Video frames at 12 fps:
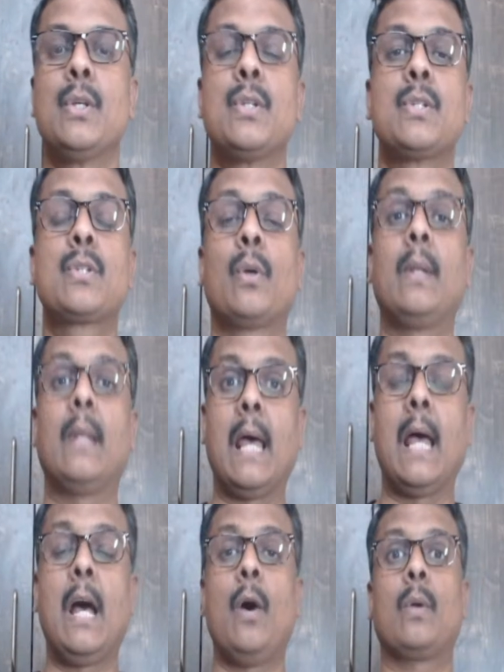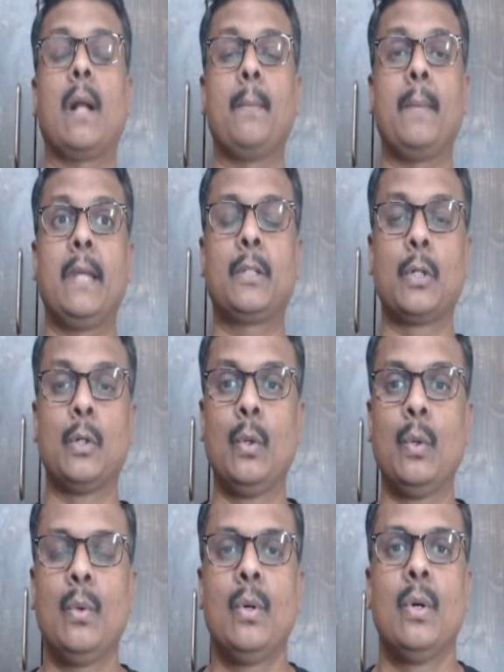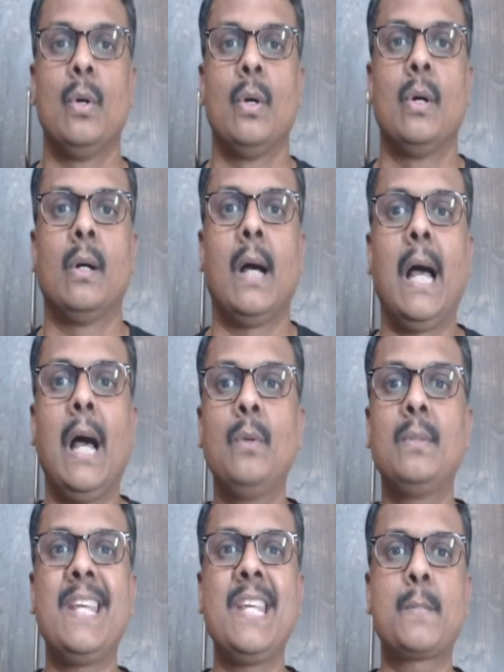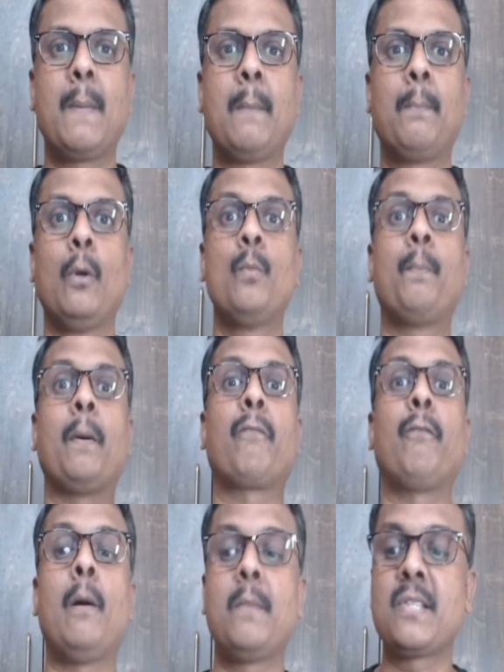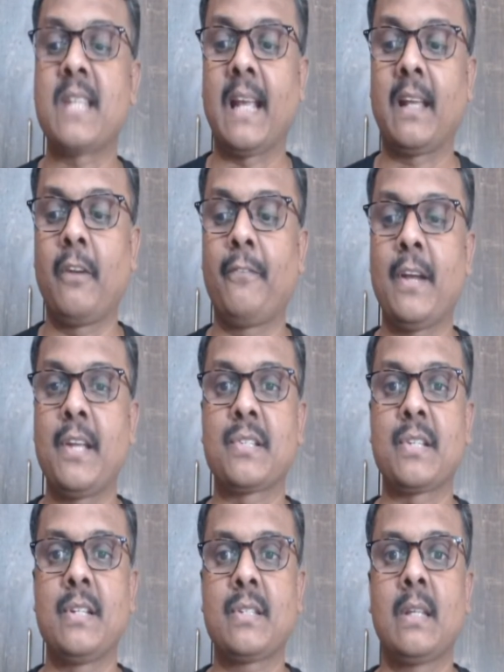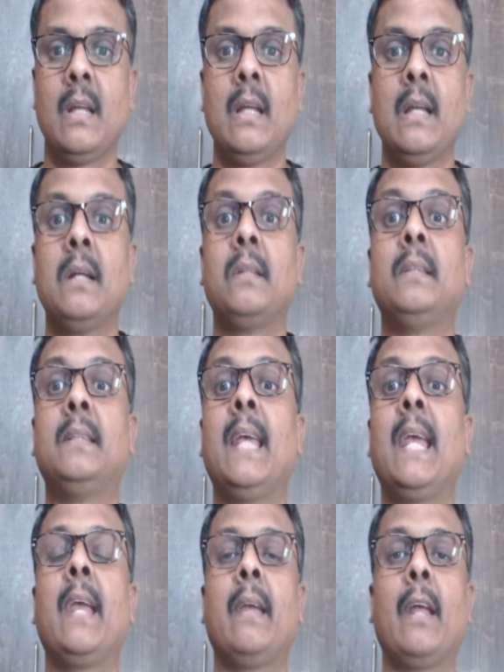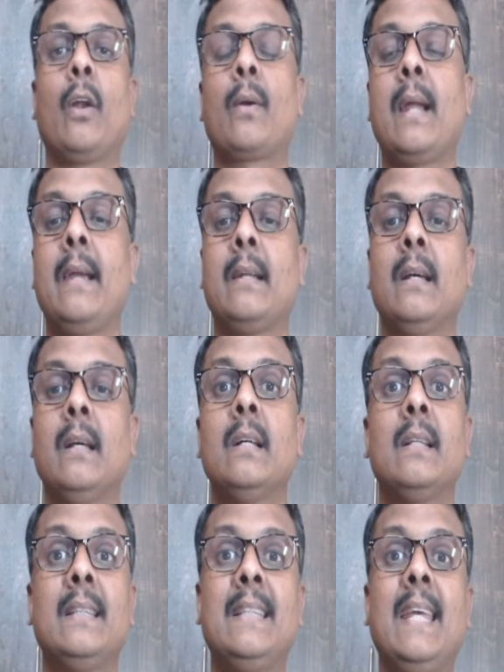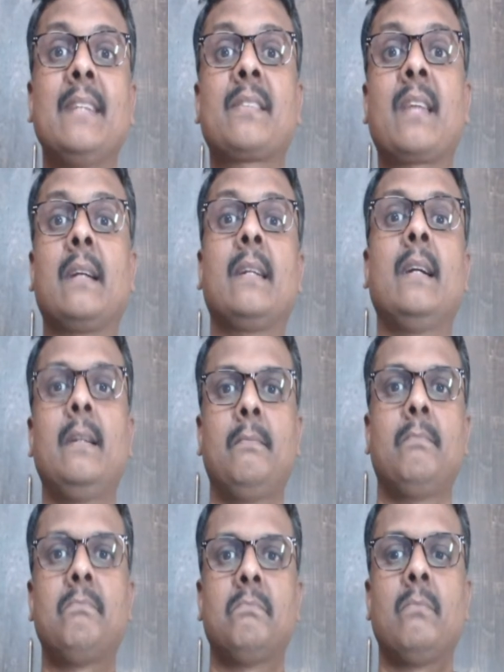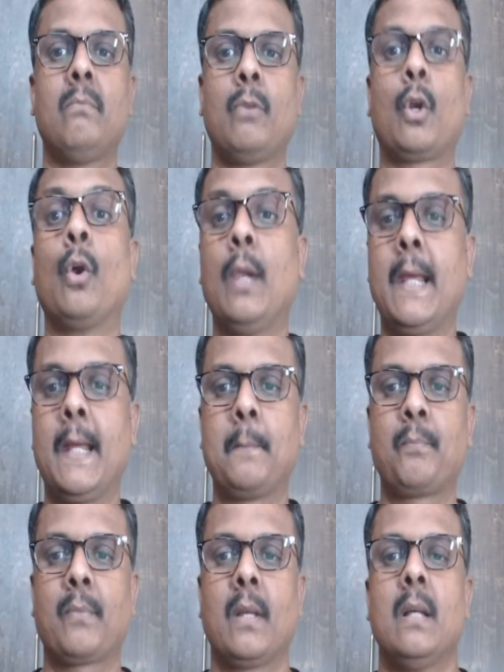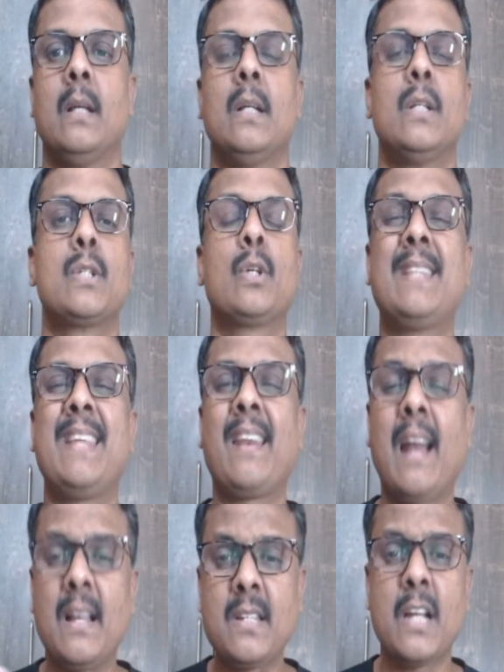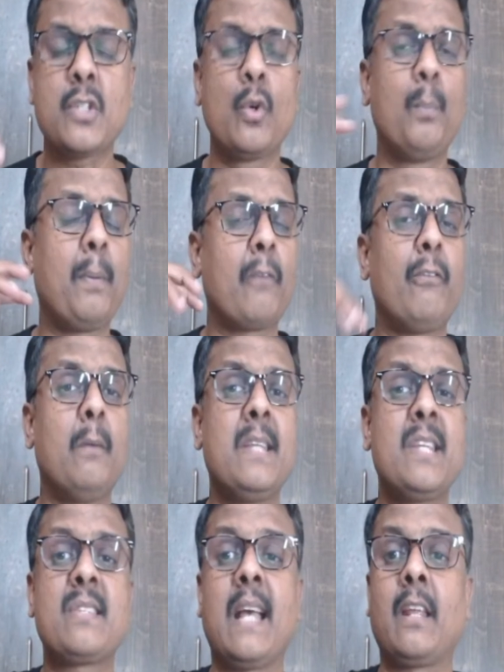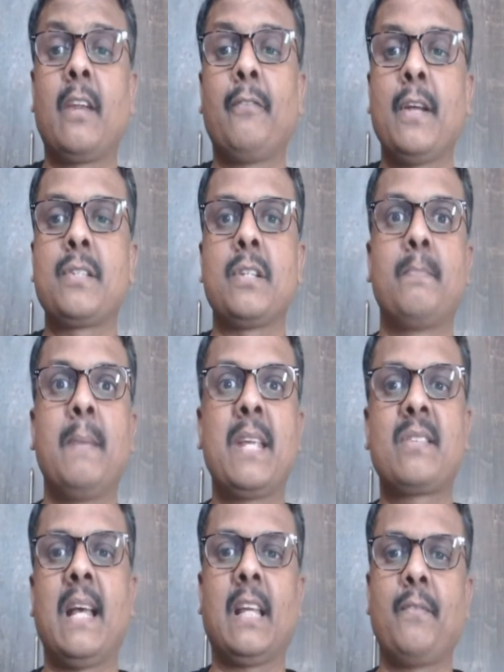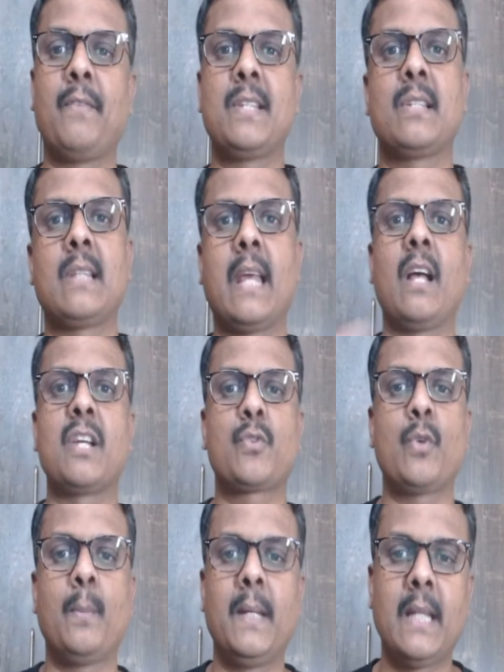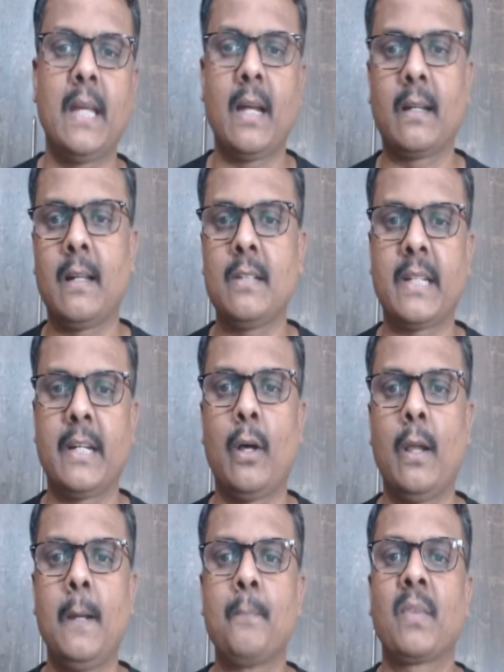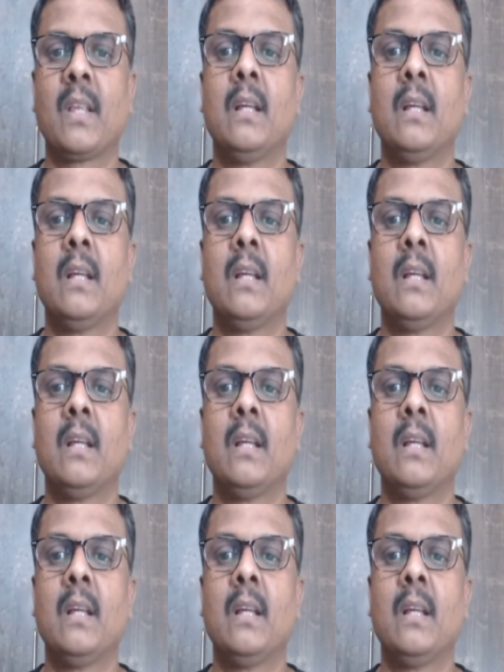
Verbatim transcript: So now coming to how these people who performed sacrifices, they started ruling. So the Rajas who performed these sacrifices, big sacrifices like Ashwamedha Yagnas and all,